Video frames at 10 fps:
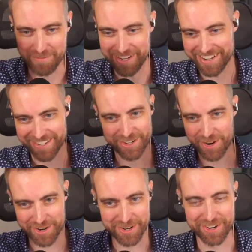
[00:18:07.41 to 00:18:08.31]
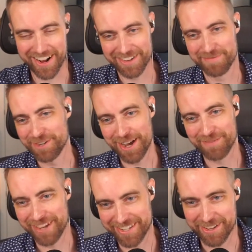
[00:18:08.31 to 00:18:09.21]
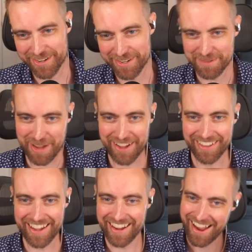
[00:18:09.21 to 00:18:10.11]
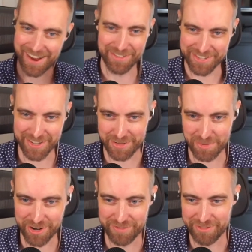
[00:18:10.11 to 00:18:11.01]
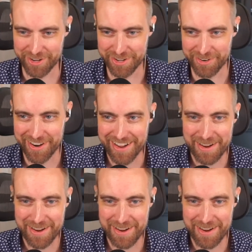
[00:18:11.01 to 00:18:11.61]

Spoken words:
because Joe, you're doing an awesome job like telling us about like how this thing's working for you.